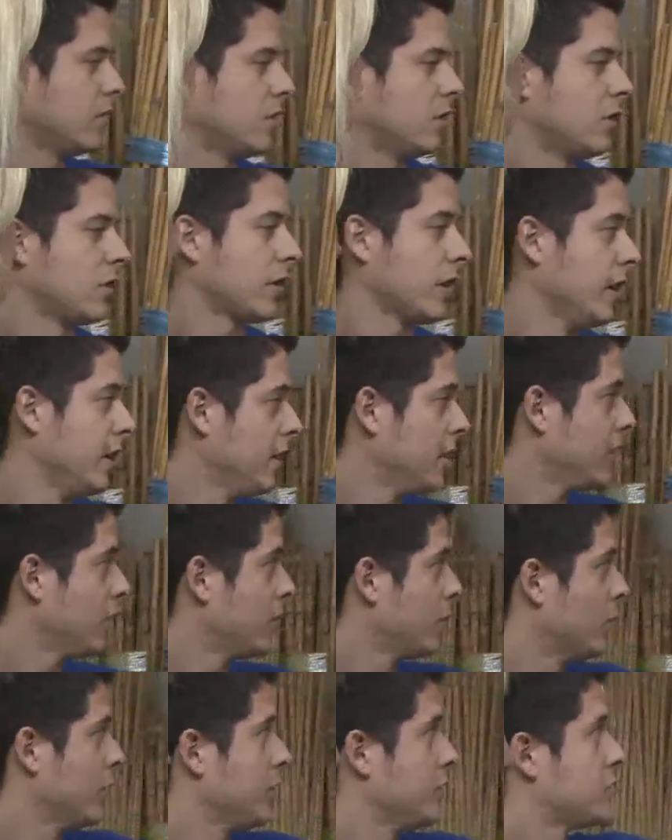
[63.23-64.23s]
Okay, here
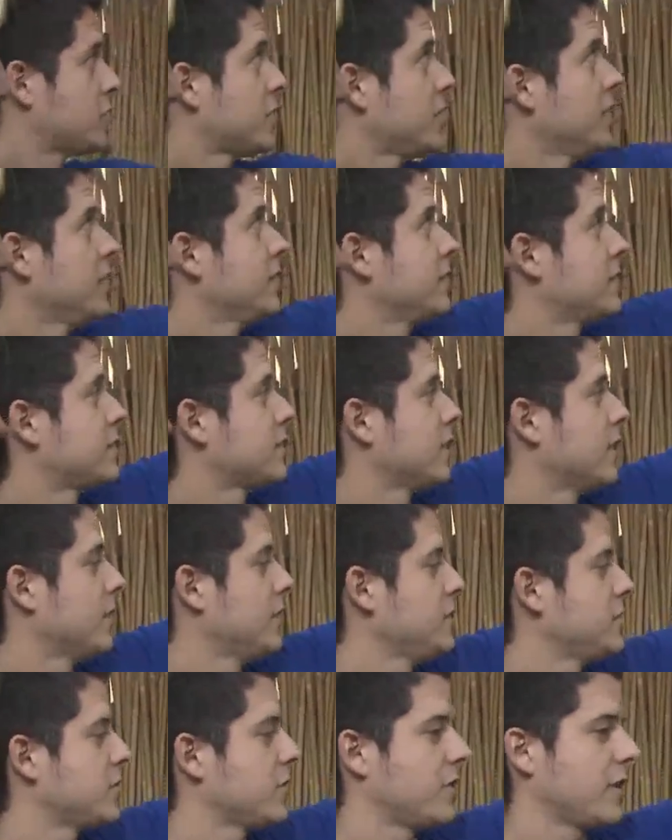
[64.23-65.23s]
what you see is
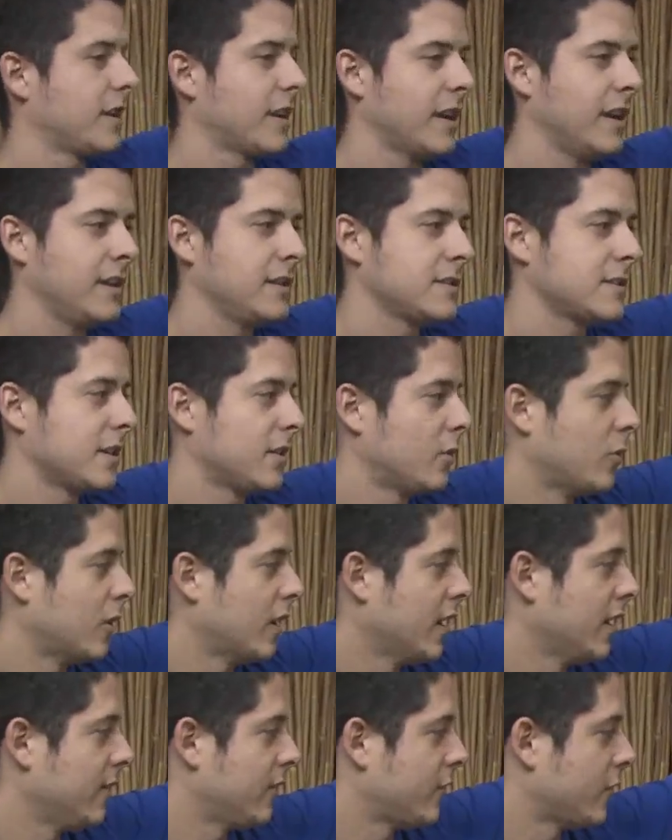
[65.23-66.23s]
these are the canes that
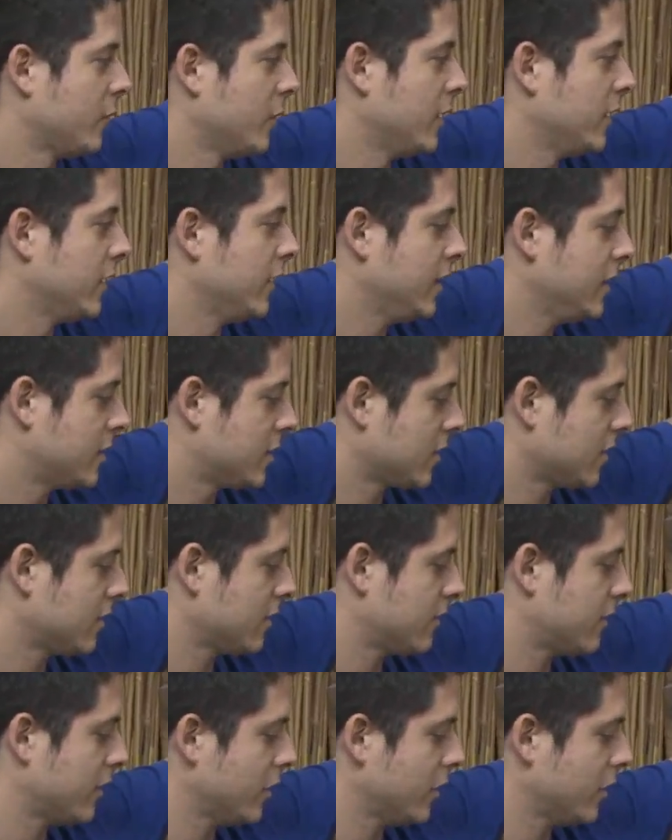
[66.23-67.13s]
arrive from Indonesia.